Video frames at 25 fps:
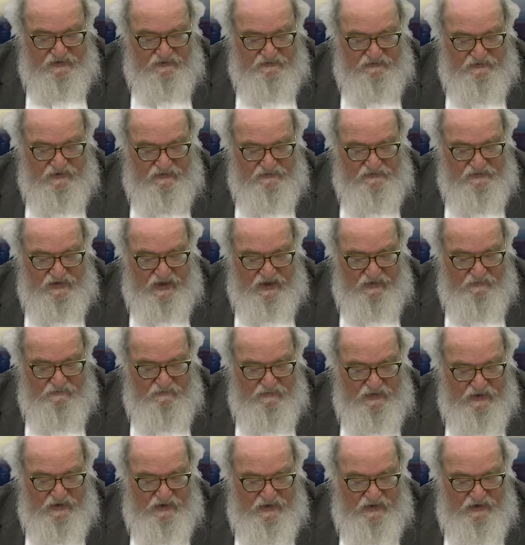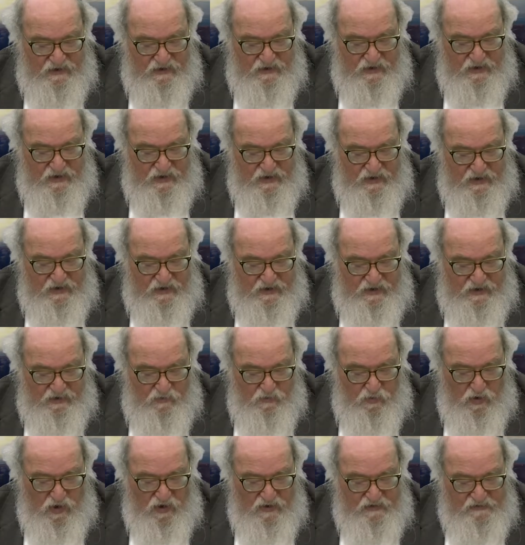this does not mean
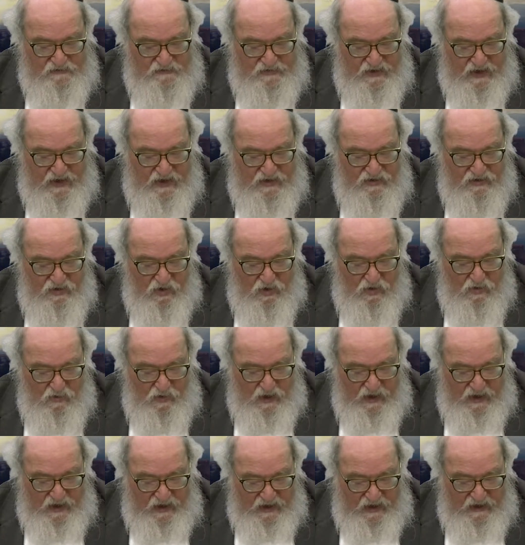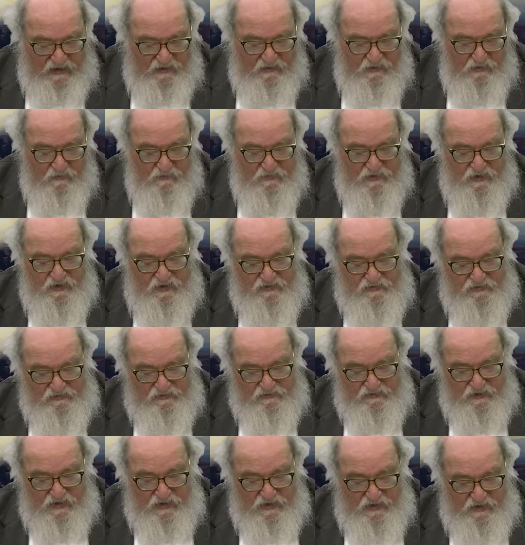he was a kohen,
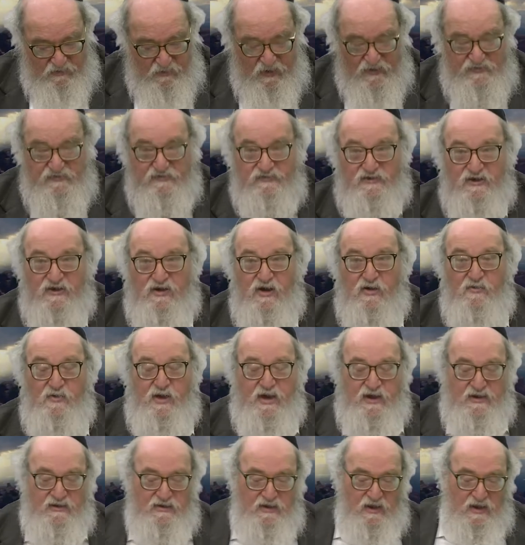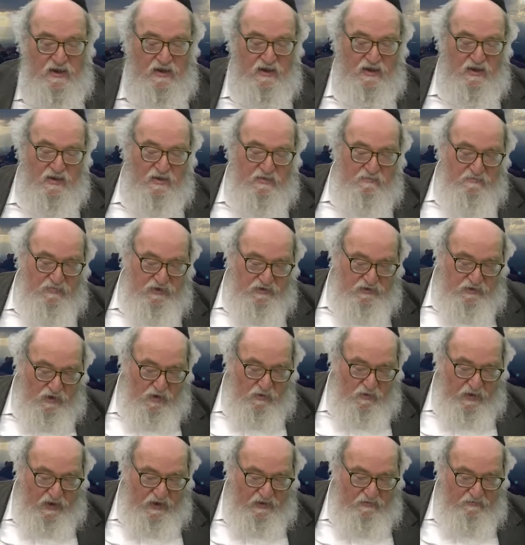because he wasn't a kohen, but
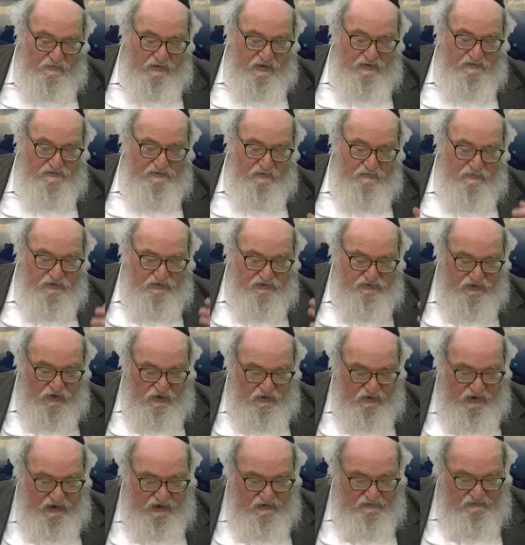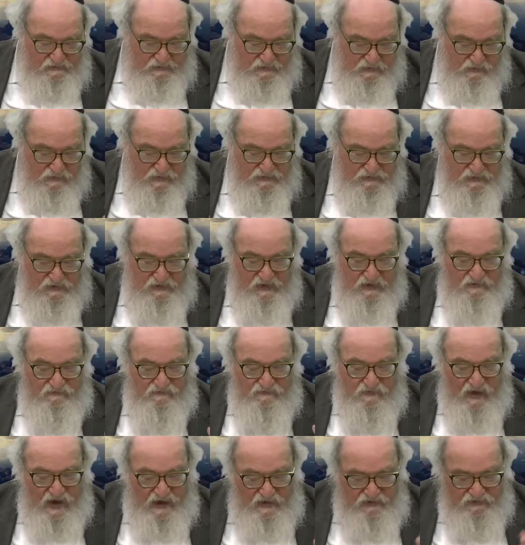kohen means a mishares. He was an
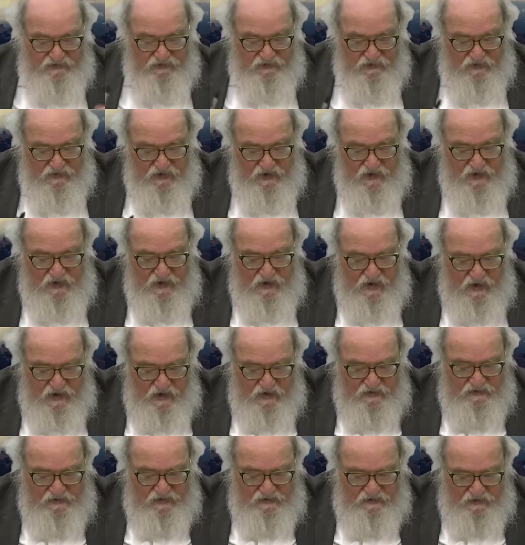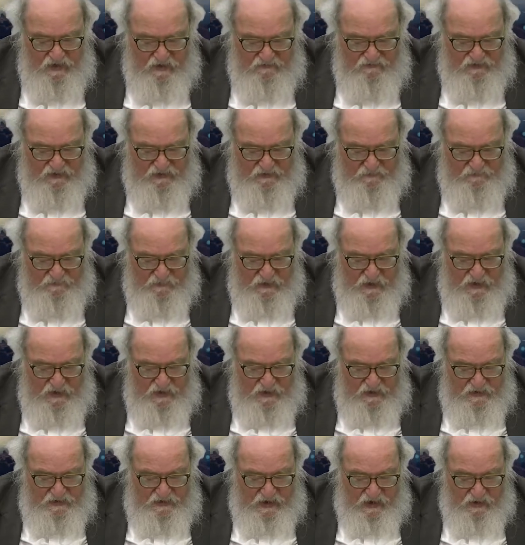advisor to David.
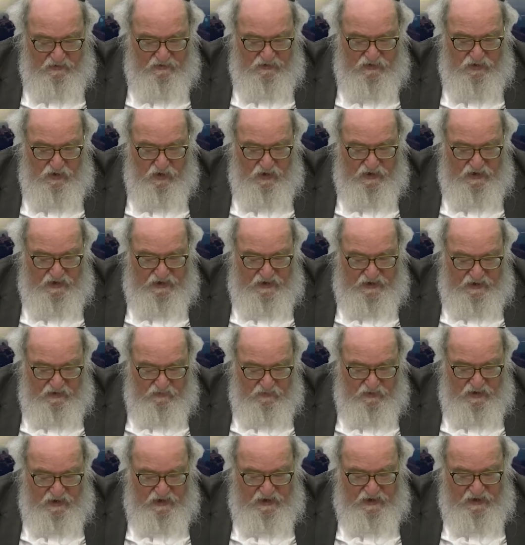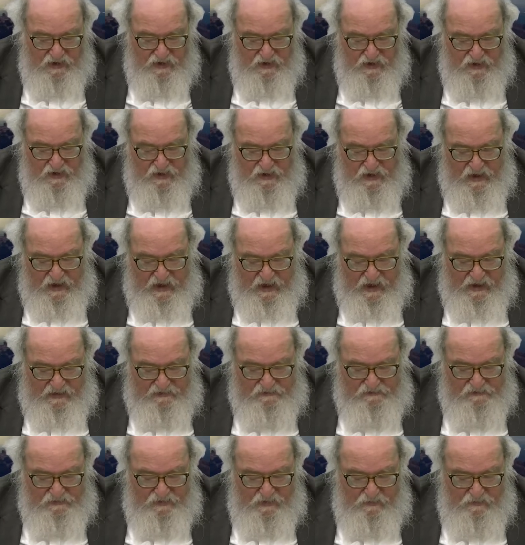Now Yairi
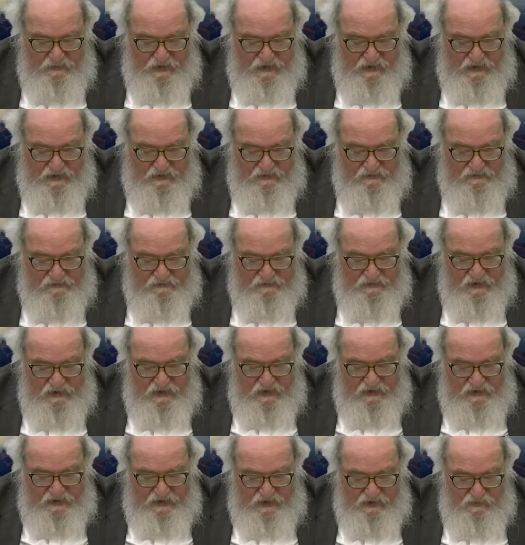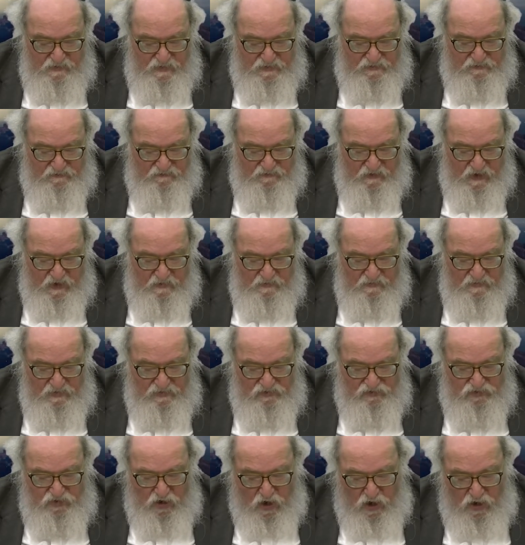actually means he was
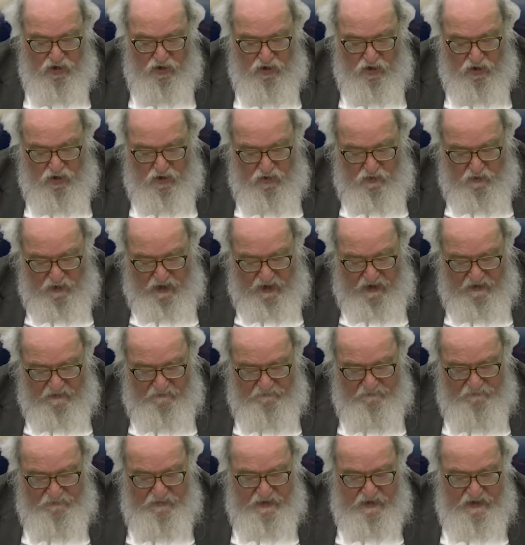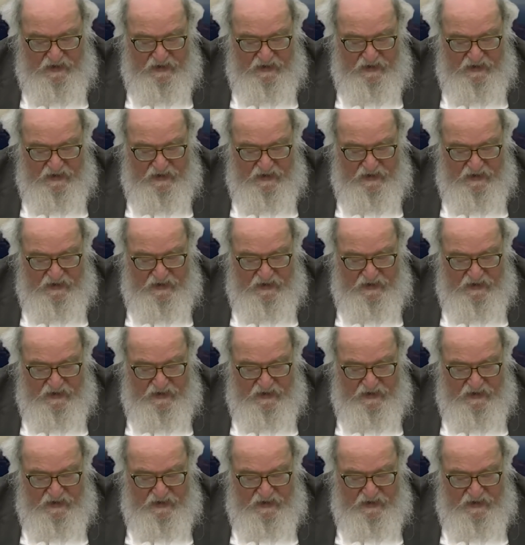from Tekoa,